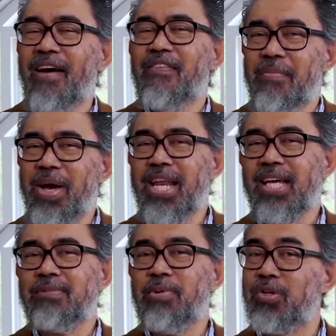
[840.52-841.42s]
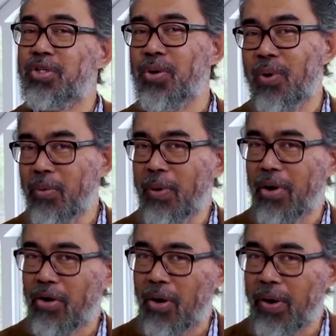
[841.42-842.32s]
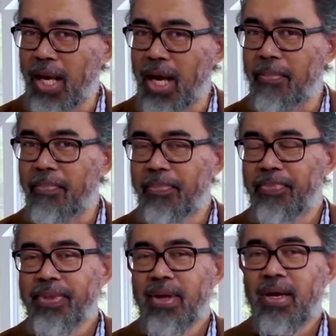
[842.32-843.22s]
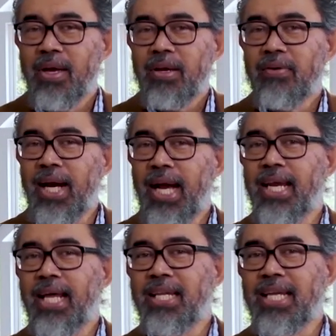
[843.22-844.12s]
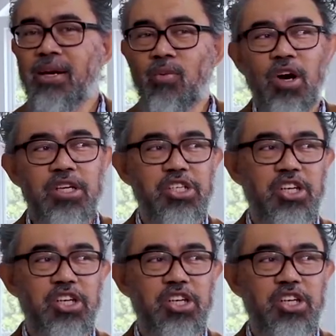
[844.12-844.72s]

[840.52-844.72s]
ever been exposed to when we were growing up, right? It, it works